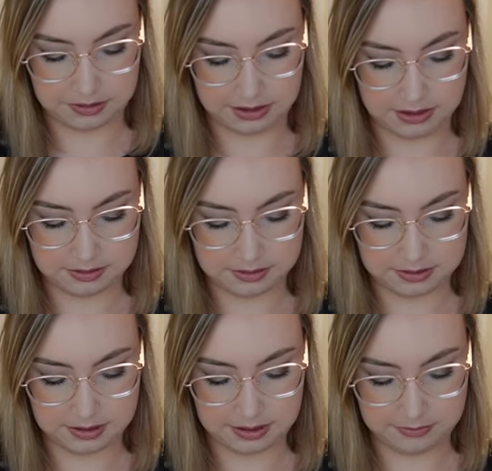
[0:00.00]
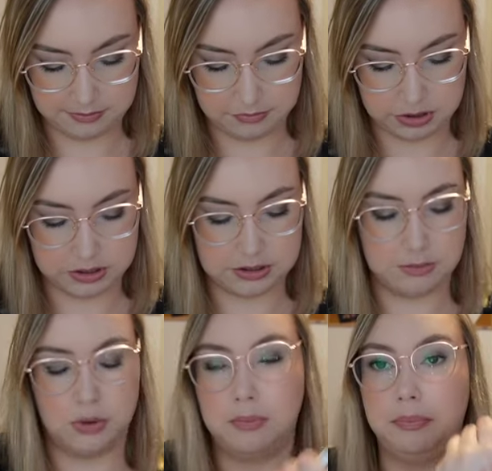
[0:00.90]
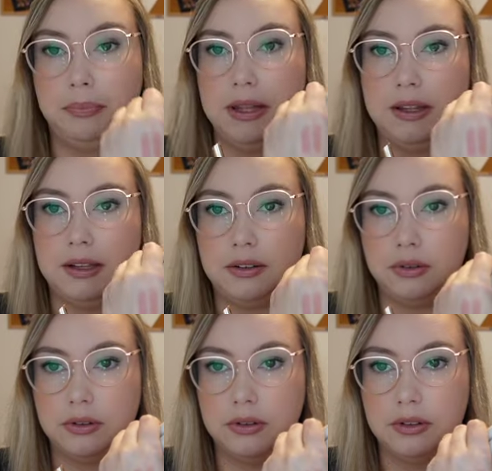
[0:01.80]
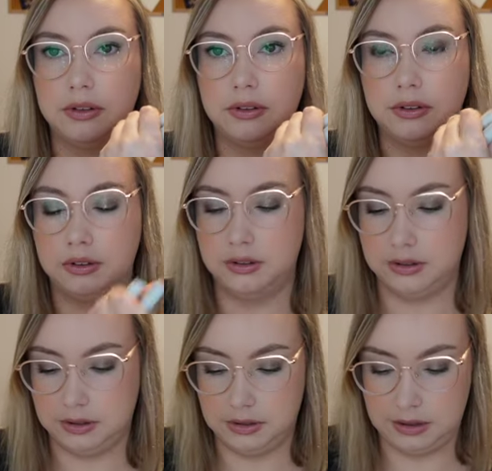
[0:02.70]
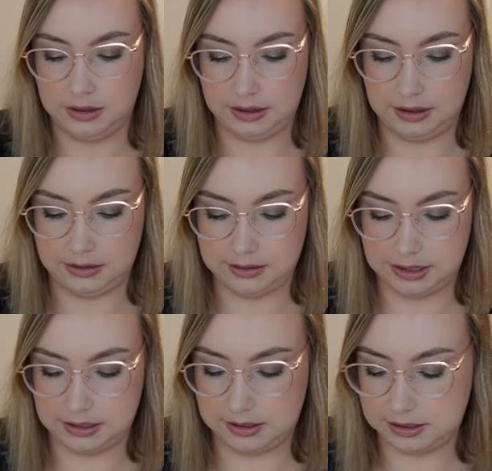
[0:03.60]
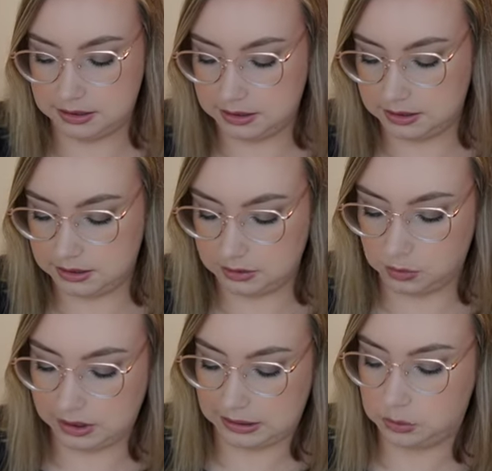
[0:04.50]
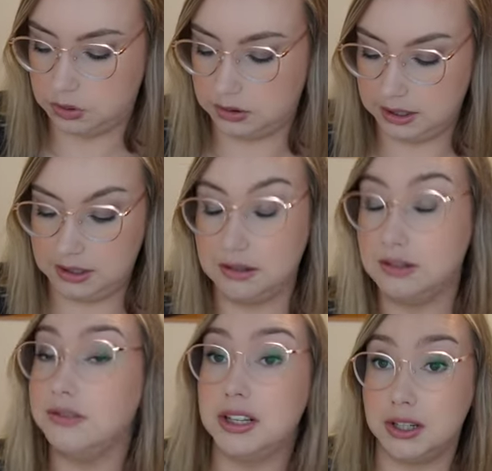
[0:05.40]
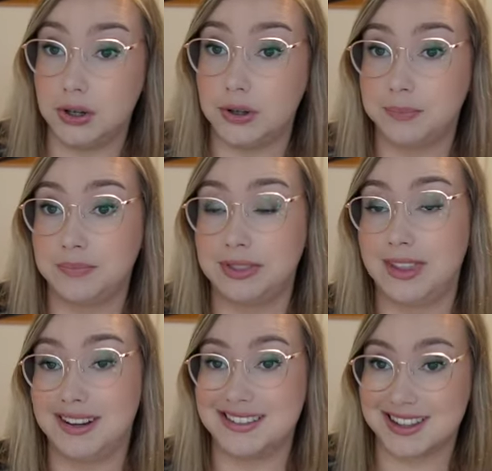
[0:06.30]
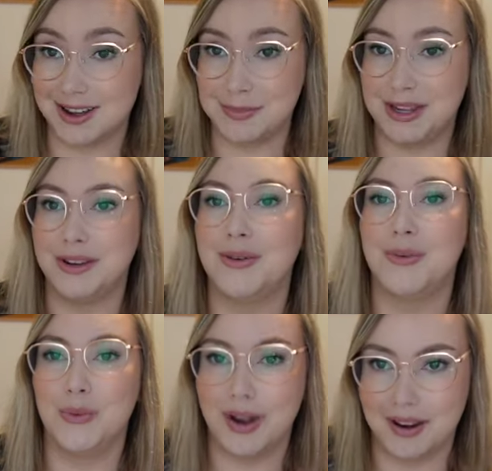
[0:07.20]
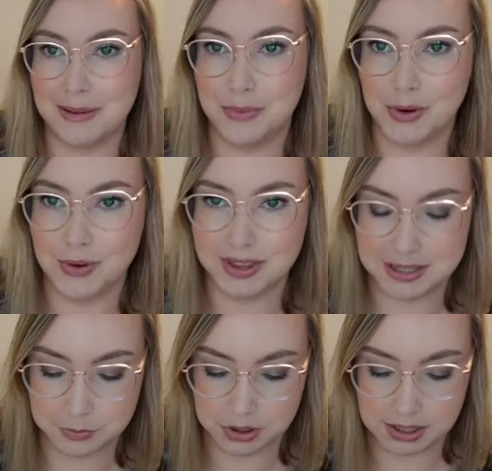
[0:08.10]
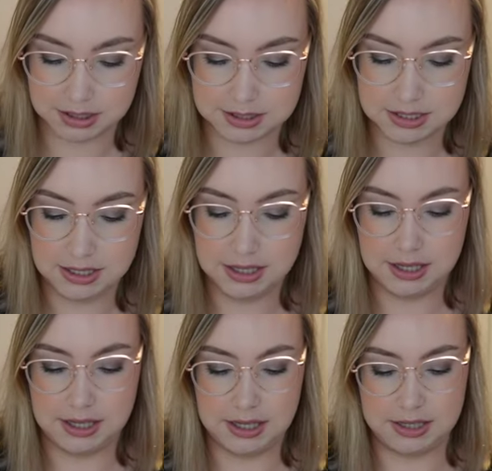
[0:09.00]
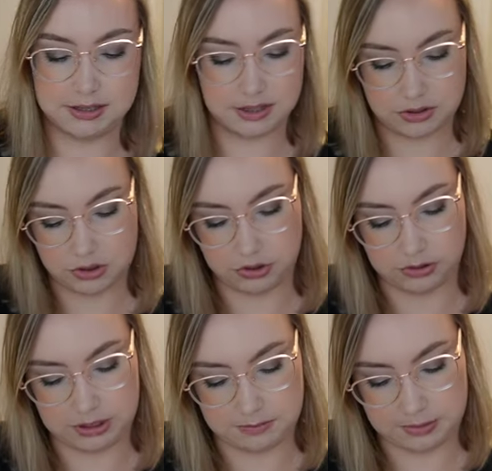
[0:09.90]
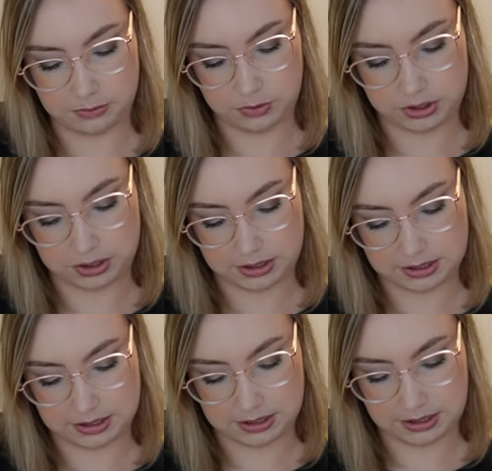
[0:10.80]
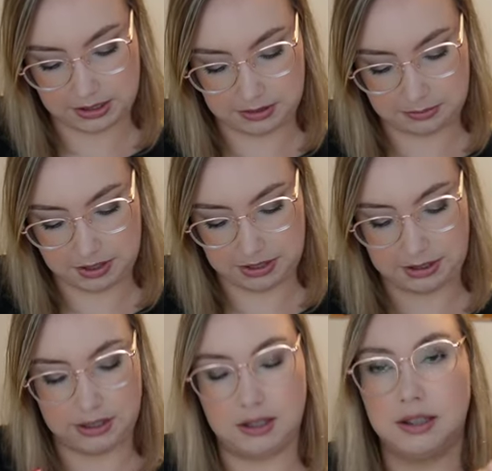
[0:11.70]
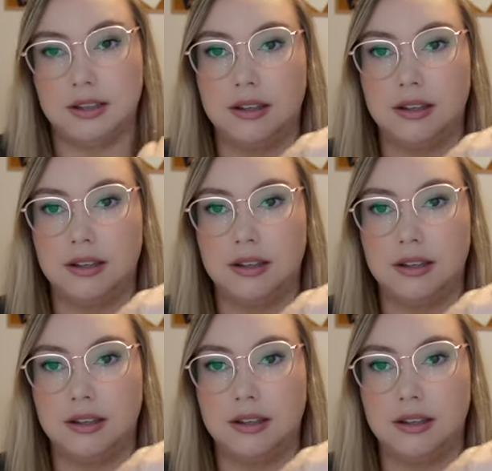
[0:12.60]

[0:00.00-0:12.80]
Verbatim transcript: yesterday, which is a more pinky nude. And then the one I wore in the video that is coming where I bought all these products is Tulip, which is the pinky